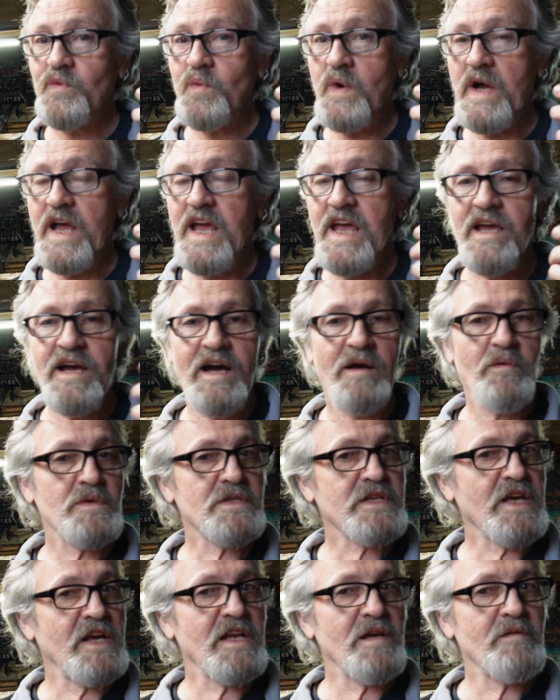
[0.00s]
way, I was
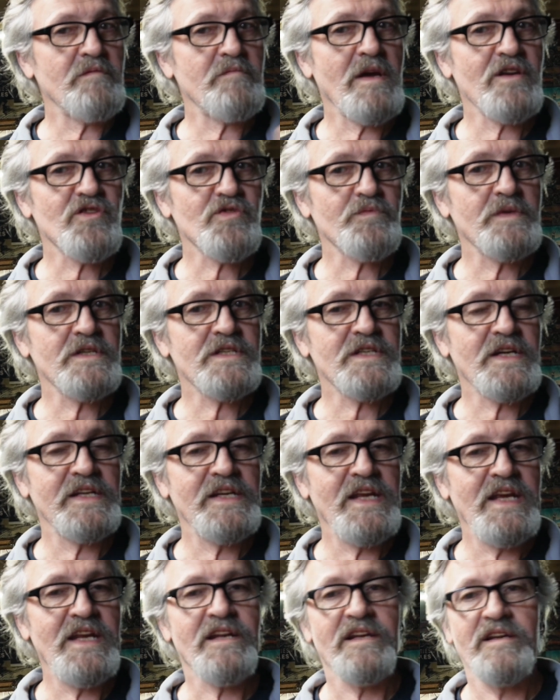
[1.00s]
getting the measurements I
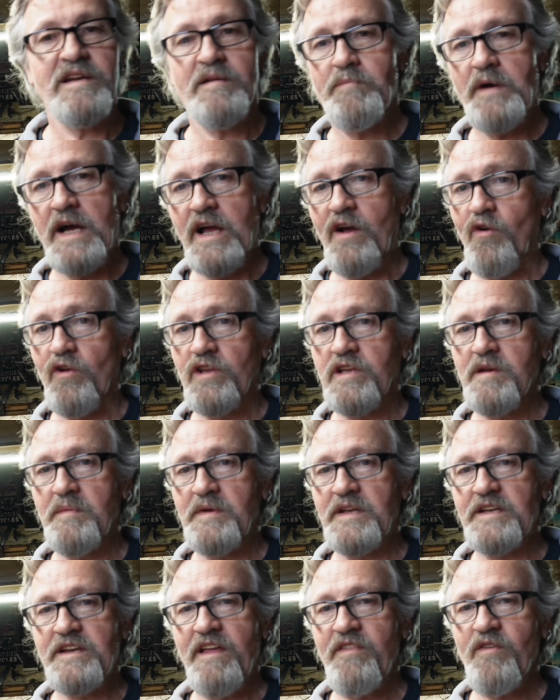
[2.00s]
needed. By holding
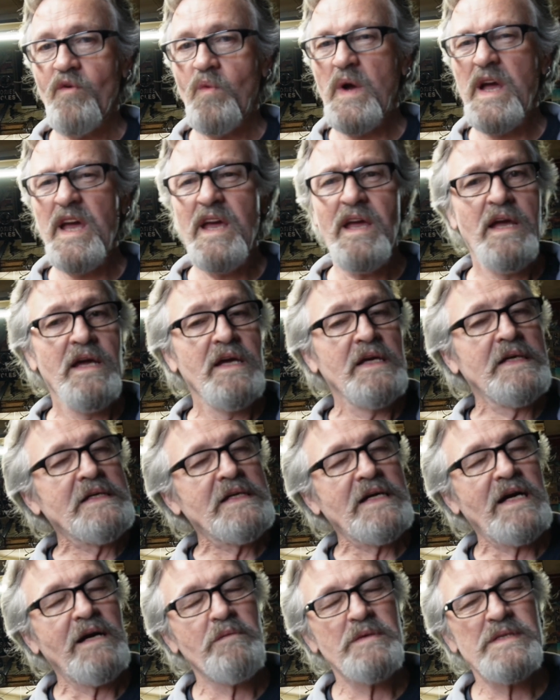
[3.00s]
them another way,
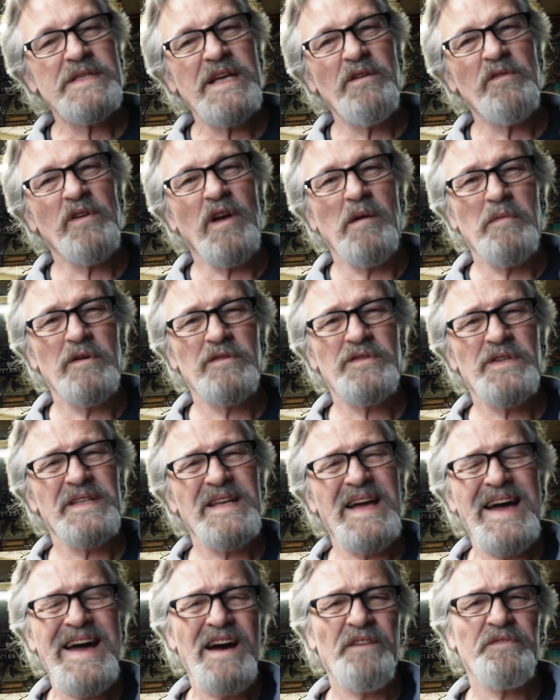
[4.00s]
I was out almost at
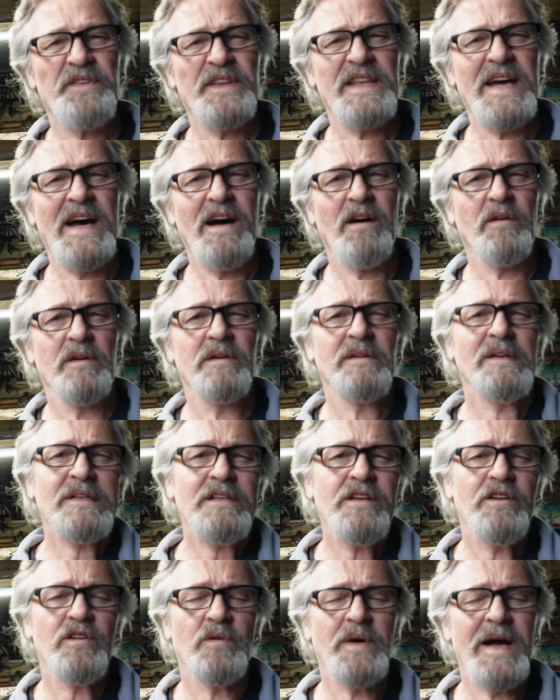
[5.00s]
half a thou
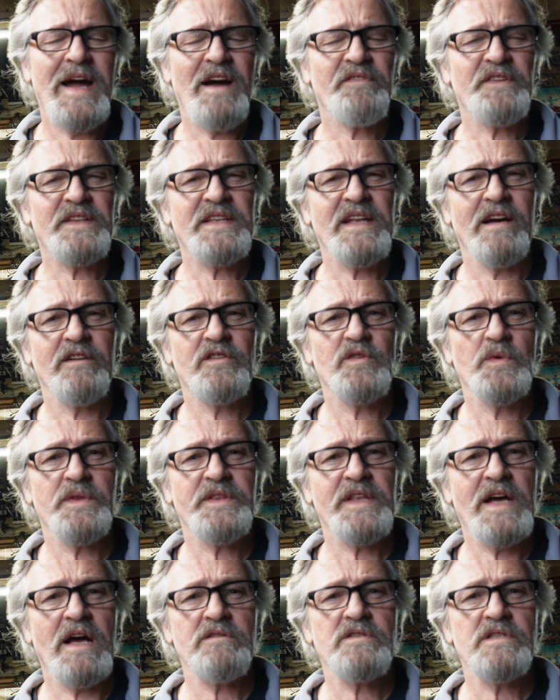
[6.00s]
to a
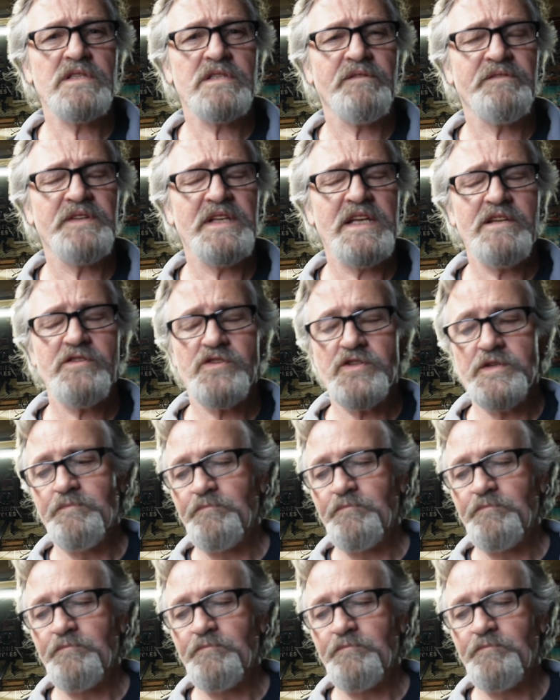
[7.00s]
thousandth of an inch.